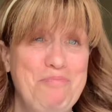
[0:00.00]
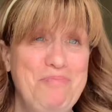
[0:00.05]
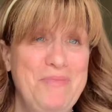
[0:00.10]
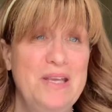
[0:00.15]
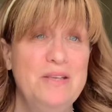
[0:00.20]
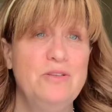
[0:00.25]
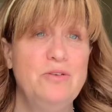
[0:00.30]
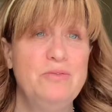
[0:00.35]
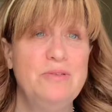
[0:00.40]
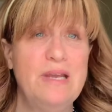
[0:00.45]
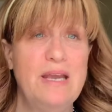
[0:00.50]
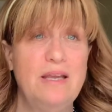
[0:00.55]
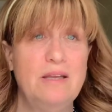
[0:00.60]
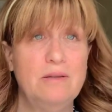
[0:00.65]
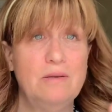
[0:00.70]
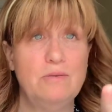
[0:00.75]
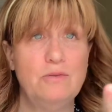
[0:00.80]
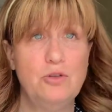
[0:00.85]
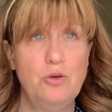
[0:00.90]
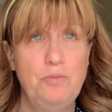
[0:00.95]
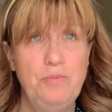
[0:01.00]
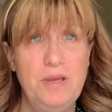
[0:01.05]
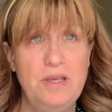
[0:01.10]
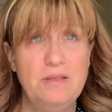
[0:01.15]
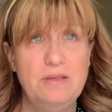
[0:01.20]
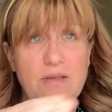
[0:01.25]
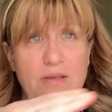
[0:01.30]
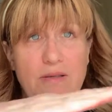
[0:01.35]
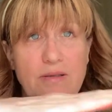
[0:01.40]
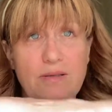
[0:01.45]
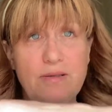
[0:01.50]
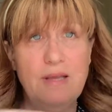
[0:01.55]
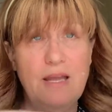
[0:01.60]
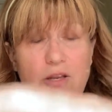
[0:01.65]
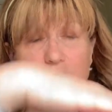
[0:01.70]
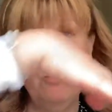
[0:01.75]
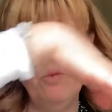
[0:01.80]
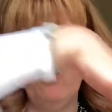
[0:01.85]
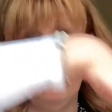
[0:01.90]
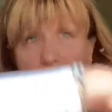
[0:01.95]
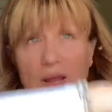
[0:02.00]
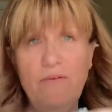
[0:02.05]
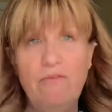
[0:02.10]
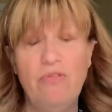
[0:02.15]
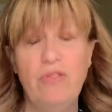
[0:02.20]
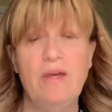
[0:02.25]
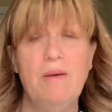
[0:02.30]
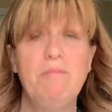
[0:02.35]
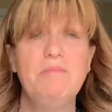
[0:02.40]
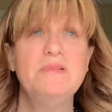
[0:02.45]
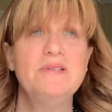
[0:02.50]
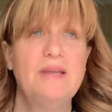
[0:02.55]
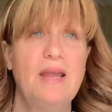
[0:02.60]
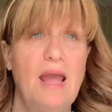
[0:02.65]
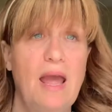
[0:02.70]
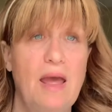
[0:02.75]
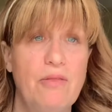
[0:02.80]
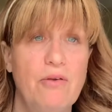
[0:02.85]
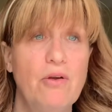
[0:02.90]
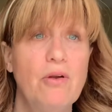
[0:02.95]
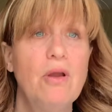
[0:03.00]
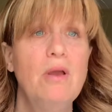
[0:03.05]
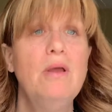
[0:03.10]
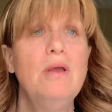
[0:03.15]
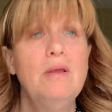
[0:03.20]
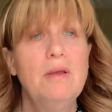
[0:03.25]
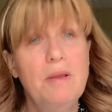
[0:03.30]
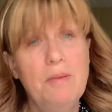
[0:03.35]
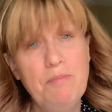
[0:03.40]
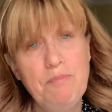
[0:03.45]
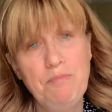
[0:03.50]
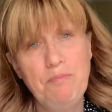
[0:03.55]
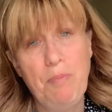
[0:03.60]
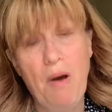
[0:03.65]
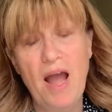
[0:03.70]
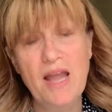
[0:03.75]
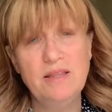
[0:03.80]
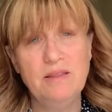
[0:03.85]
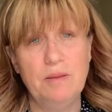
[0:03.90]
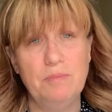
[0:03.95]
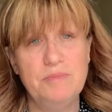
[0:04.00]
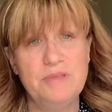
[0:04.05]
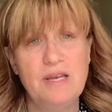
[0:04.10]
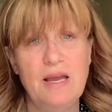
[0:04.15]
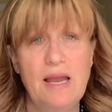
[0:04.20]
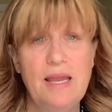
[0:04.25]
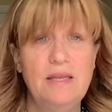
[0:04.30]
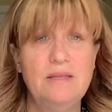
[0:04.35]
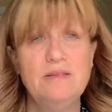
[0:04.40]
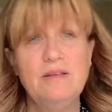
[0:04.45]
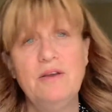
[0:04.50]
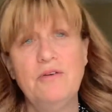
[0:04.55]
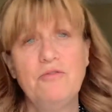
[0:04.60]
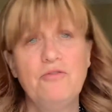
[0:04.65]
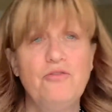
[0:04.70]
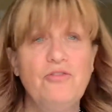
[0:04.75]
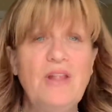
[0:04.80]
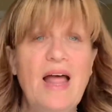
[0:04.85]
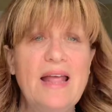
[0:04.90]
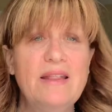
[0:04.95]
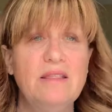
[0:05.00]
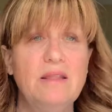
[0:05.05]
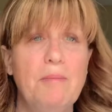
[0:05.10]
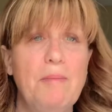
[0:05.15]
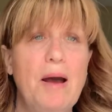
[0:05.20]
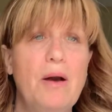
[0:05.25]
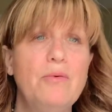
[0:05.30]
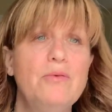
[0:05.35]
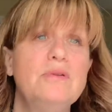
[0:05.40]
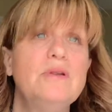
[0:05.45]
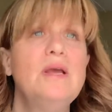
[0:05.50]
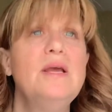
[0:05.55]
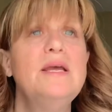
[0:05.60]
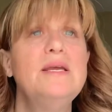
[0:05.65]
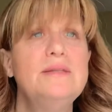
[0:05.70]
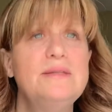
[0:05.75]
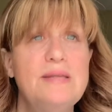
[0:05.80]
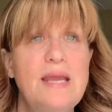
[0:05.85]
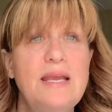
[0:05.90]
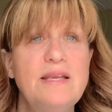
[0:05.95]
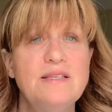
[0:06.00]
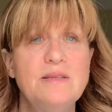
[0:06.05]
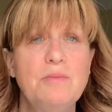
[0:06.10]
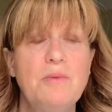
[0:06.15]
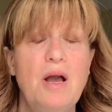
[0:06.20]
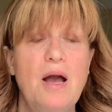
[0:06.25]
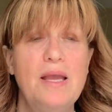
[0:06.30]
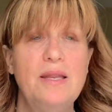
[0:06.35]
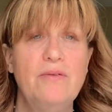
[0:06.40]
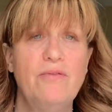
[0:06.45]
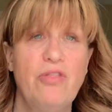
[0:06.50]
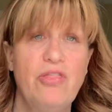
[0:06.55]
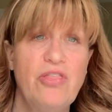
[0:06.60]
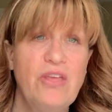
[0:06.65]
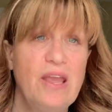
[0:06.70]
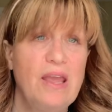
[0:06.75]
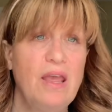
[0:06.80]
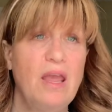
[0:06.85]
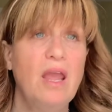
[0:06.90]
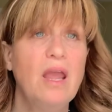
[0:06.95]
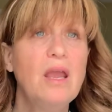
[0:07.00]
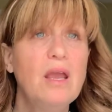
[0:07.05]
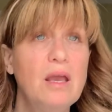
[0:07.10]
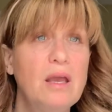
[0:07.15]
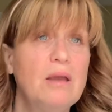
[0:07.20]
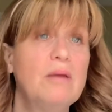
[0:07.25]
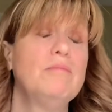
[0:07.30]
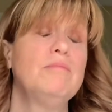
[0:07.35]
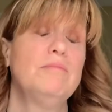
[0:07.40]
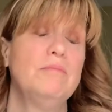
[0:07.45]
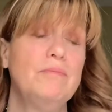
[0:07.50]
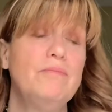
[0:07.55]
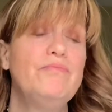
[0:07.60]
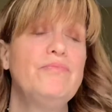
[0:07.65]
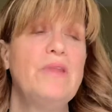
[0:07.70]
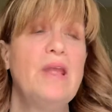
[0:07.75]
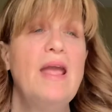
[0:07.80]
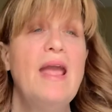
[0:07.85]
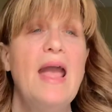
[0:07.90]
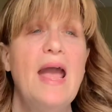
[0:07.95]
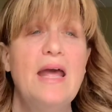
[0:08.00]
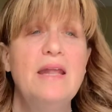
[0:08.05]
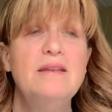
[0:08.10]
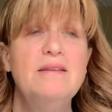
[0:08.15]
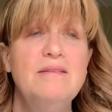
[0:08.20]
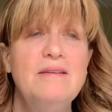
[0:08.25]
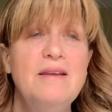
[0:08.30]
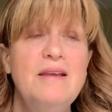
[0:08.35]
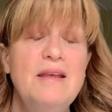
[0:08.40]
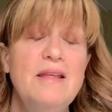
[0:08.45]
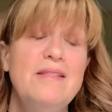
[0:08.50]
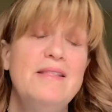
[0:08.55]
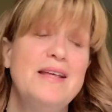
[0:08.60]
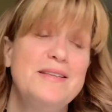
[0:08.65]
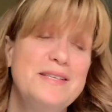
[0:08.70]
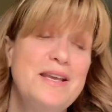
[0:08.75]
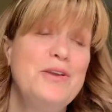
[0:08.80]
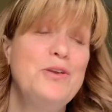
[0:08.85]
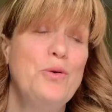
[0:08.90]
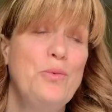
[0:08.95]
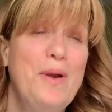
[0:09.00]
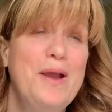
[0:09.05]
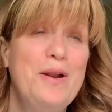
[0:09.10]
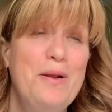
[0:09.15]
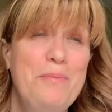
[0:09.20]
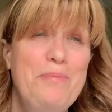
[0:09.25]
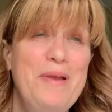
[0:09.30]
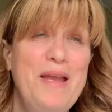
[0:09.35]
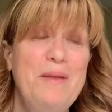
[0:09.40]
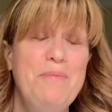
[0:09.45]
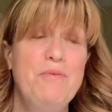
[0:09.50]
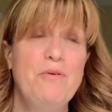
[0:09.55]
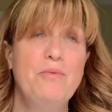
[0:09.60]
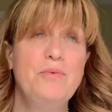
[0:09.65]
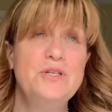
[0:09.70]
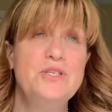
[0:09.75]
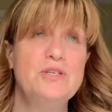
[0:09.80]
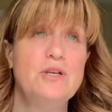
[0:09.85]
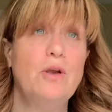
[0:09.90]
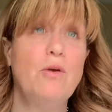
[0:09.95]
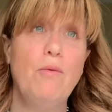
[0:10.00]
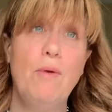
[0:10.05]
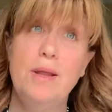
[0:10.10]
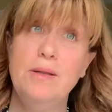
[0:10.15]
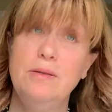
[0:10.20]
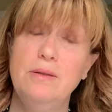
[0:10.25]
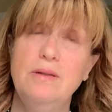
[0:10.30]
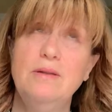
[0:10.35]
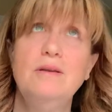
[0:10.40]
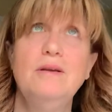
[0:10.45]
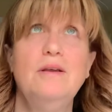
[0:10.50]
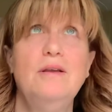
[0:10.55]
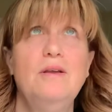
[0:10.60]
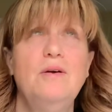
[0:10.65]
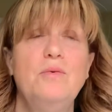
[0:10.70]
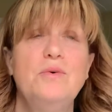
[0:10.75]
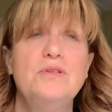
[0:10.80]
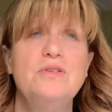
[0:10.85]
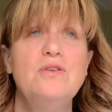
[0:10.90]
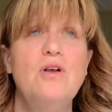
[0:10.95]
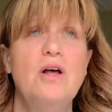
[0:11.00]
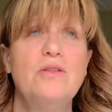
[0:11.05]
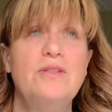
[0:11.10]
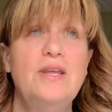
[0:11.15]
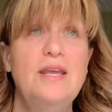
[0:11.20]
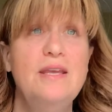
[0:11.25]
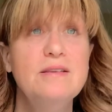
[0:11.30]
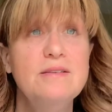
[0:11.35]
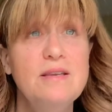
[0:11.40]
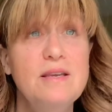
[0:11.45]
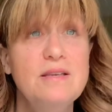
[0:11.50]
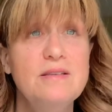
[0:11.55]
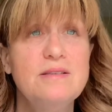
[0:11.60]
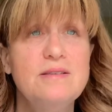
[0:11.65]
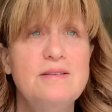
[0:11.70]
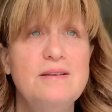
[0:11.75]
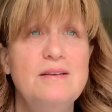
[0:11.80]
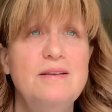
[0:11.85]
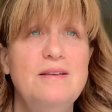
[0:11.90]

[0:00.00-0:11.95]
is you take two pieces and you weave them together, bind them tight, flatten them out, take some kind of thick ink, and that's how you write on paper, which granted was not the easiest